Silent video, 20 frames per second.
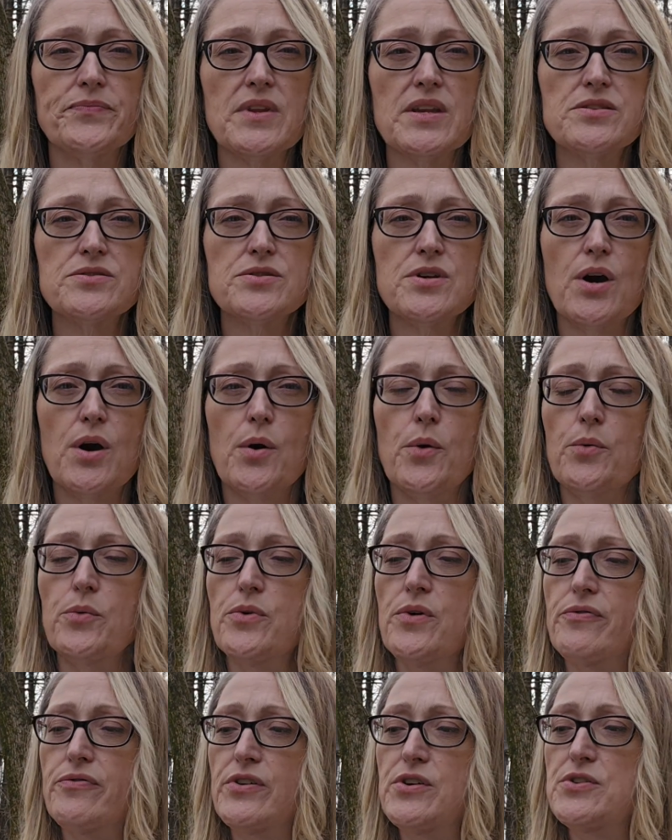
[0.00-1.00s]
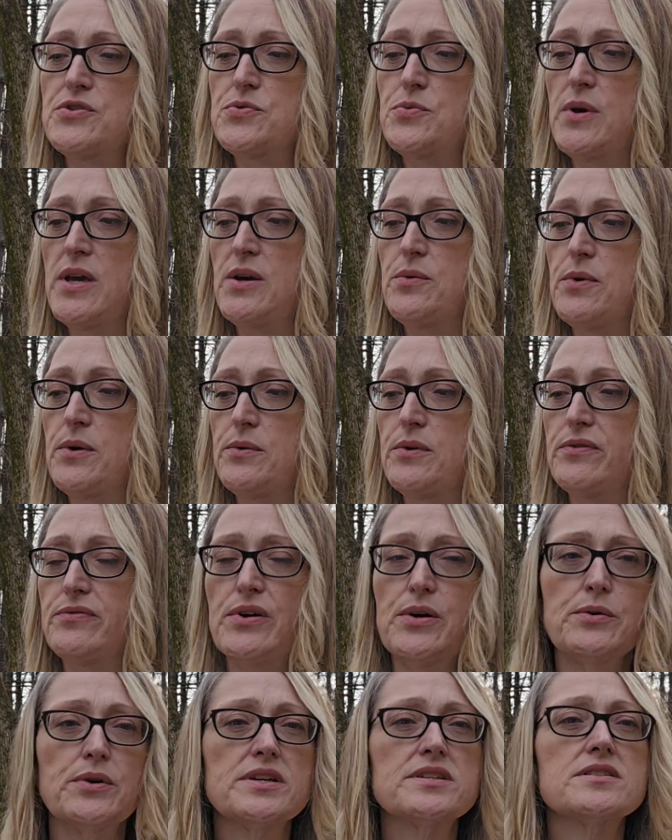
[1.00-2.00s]
So the first week, we would
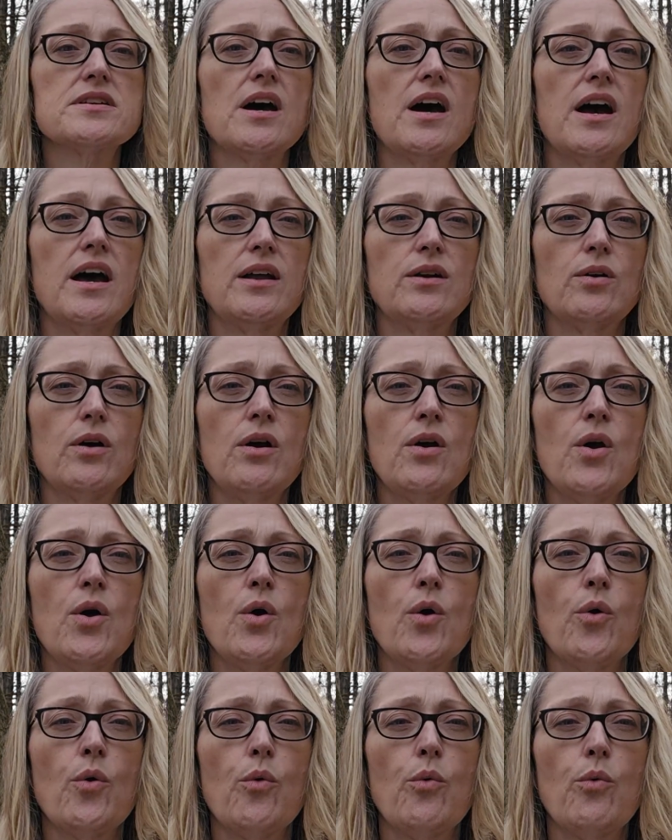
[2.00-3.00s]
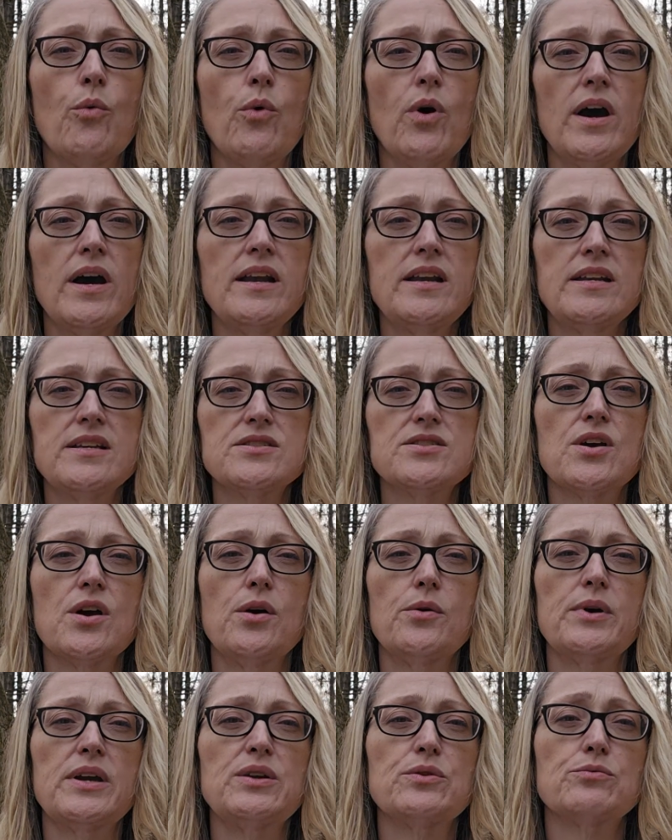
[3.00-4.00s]
focus on what is
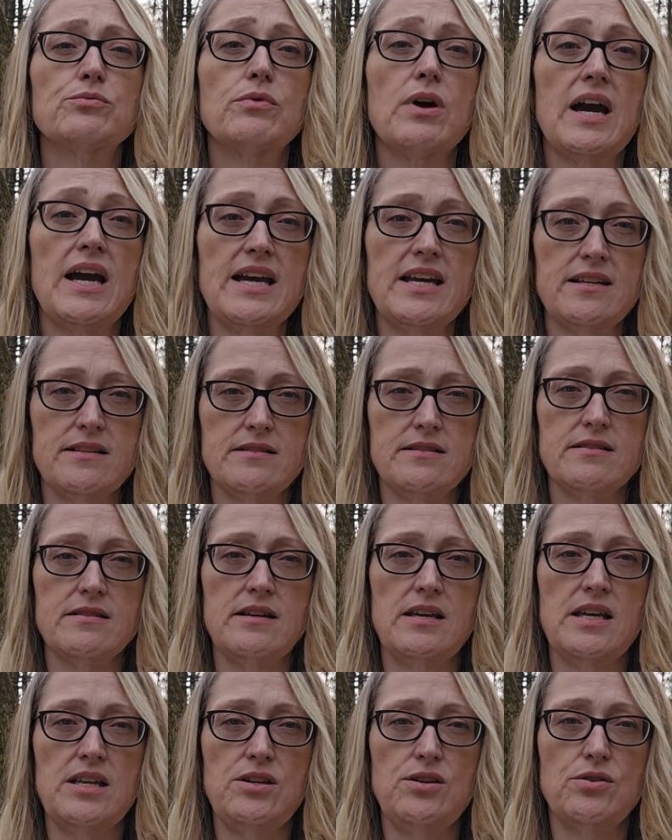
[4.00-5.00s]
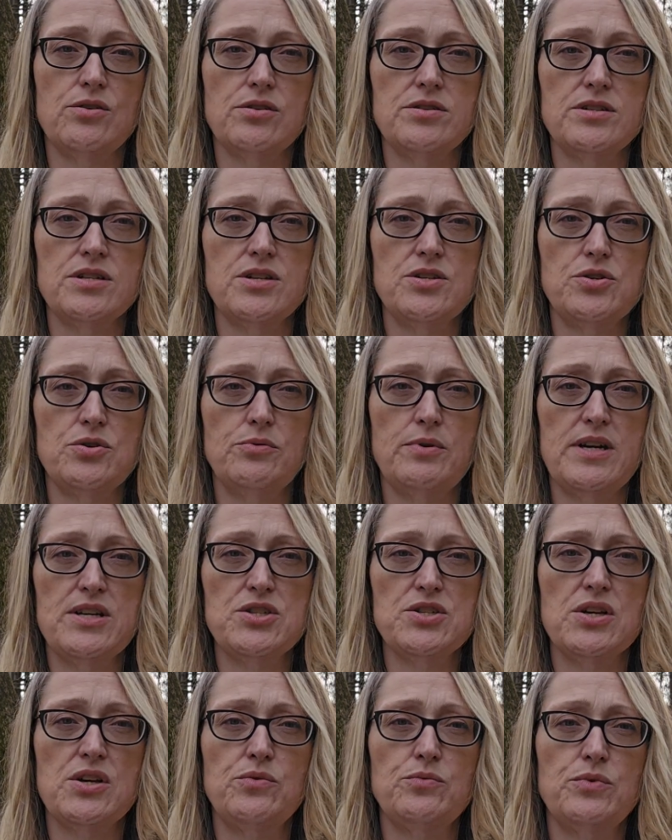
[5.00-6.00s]
going right in your
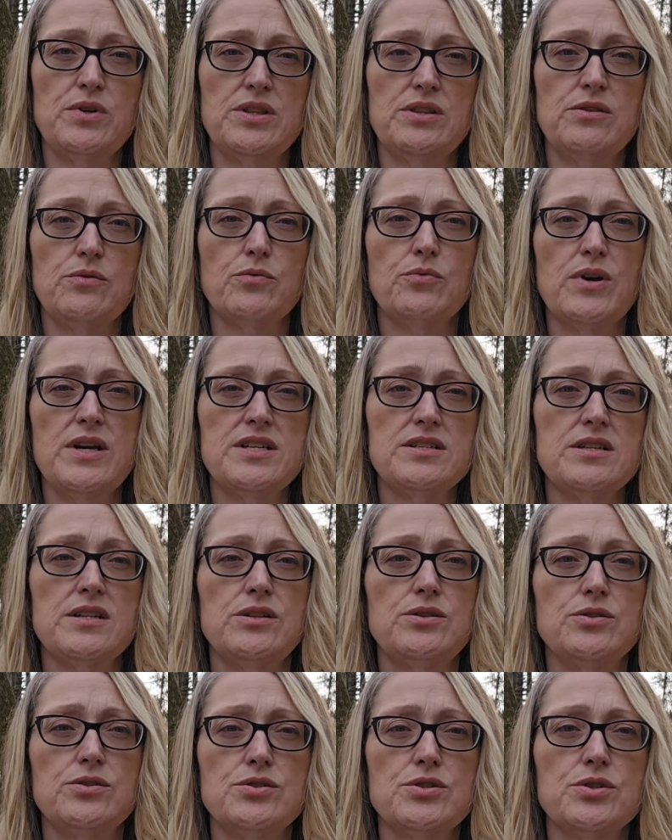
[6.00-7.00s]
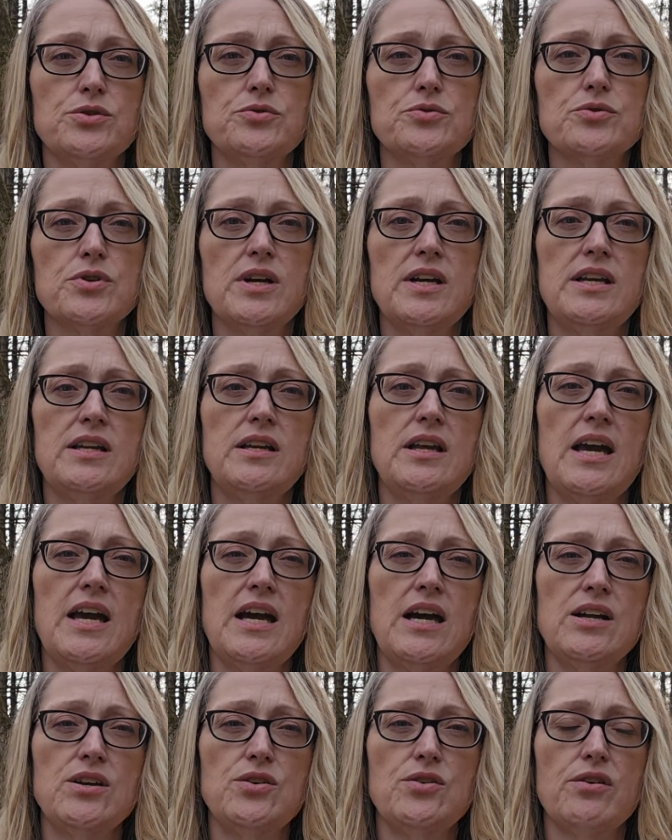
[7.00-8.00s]
situation with raising your children
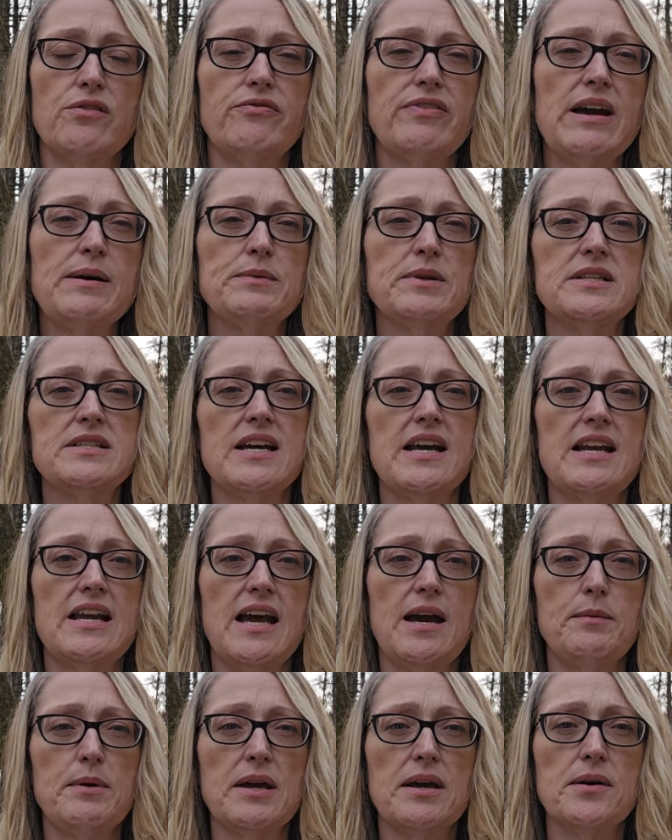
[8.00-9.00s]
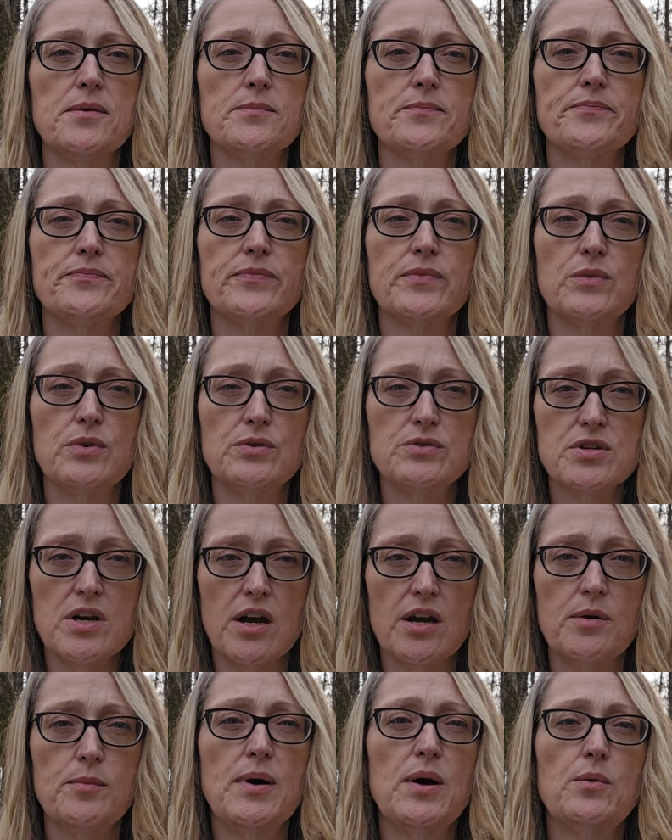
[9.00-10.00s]
and your family dynamic. We would
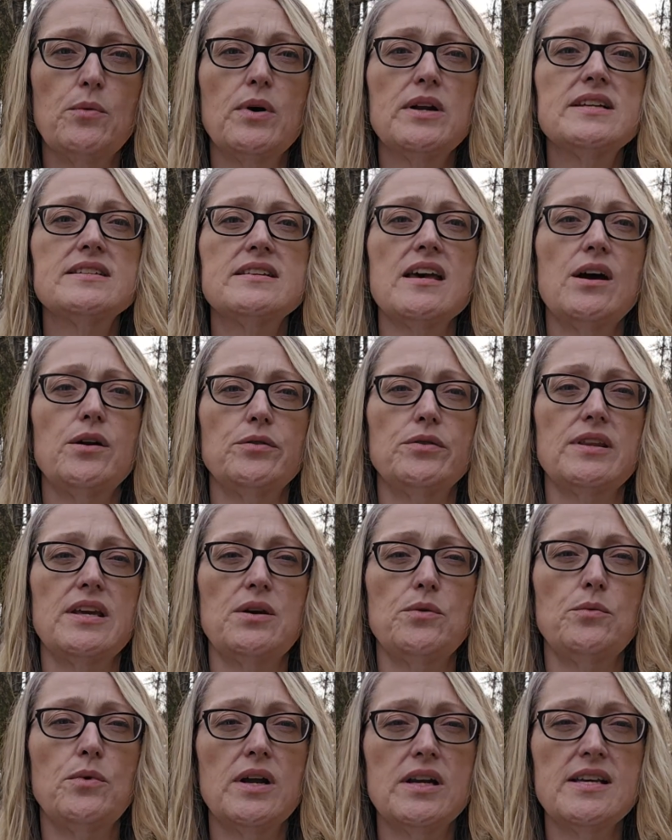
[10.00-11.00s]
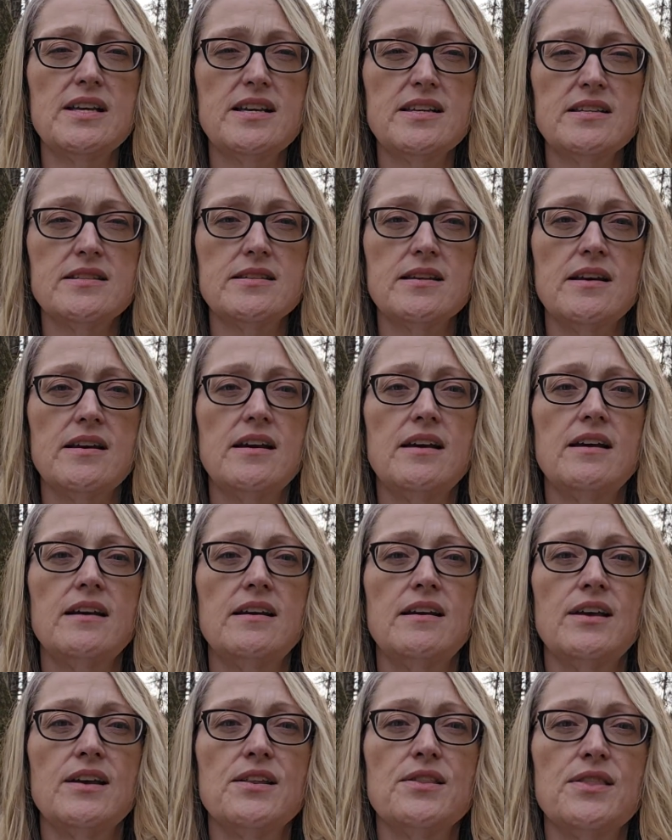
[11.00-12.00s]
talk about what is healthy, what is
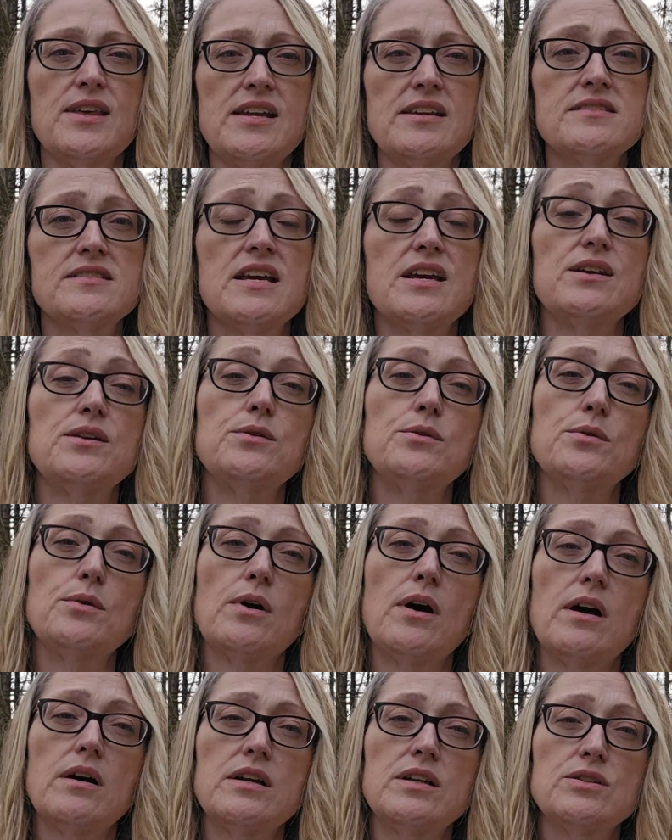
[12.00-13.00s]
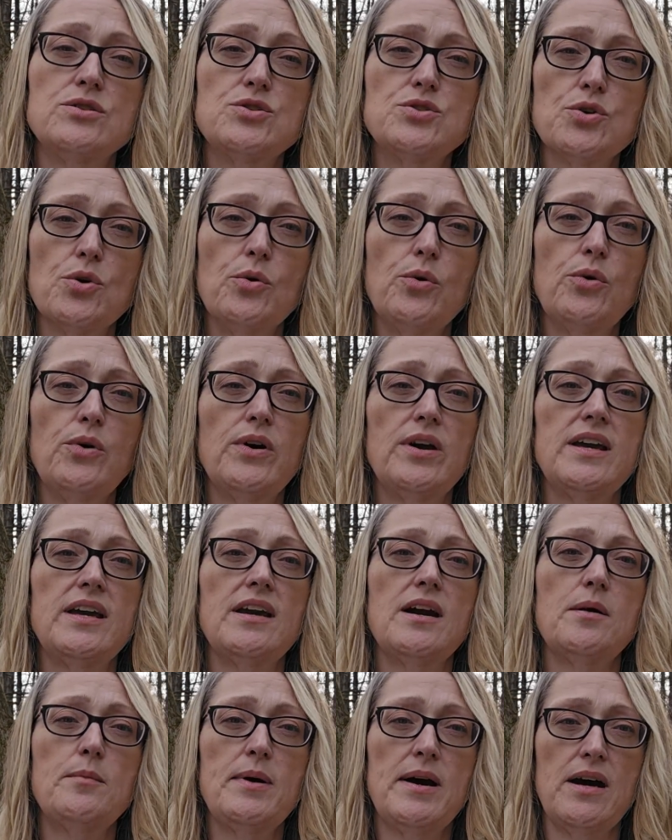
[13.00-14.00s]
things that you enjoy
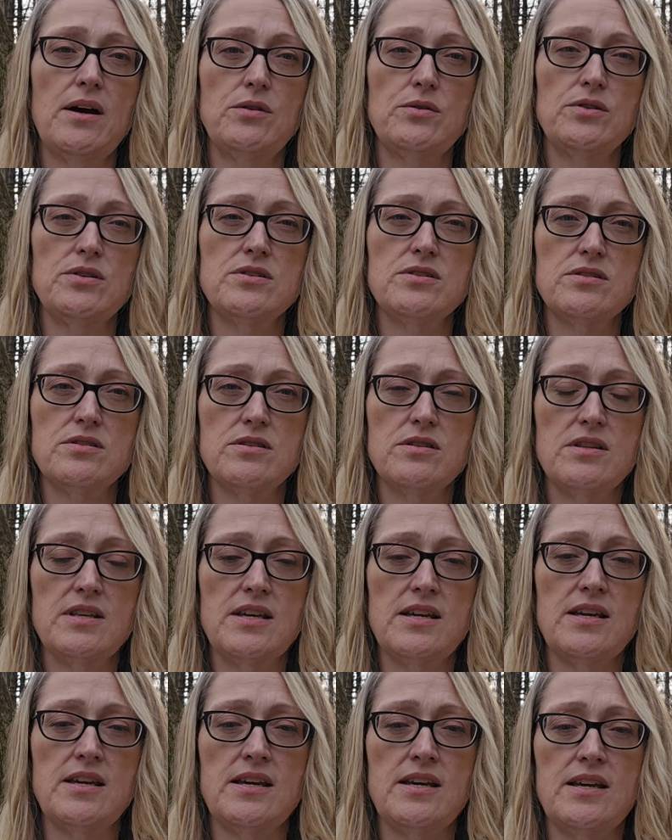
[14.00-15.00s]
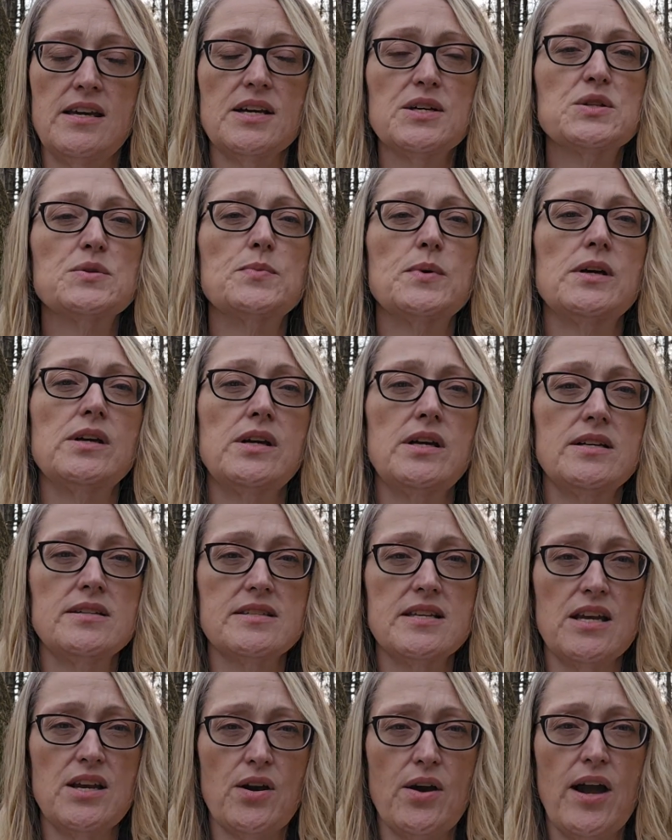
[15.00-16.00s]
about the experience
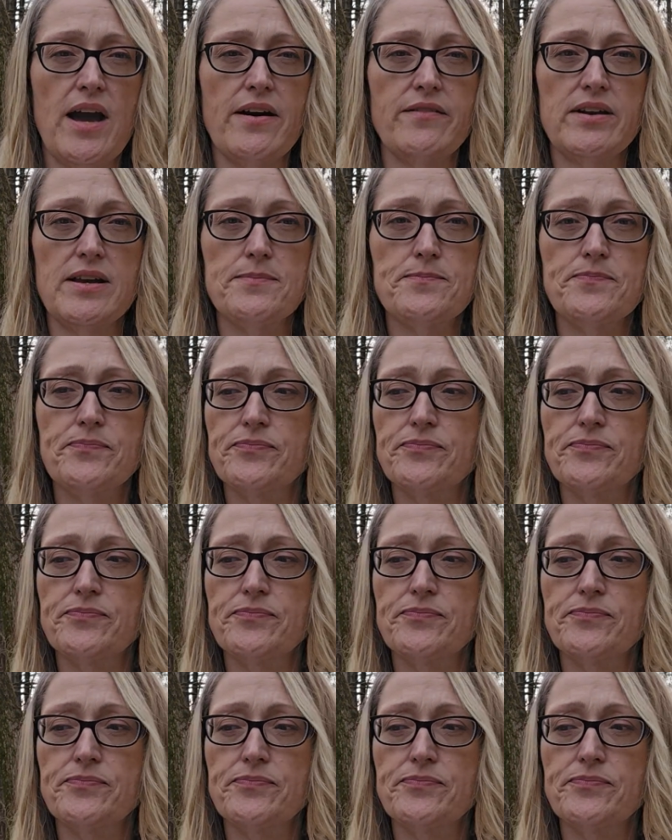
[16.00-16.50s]
that you're having.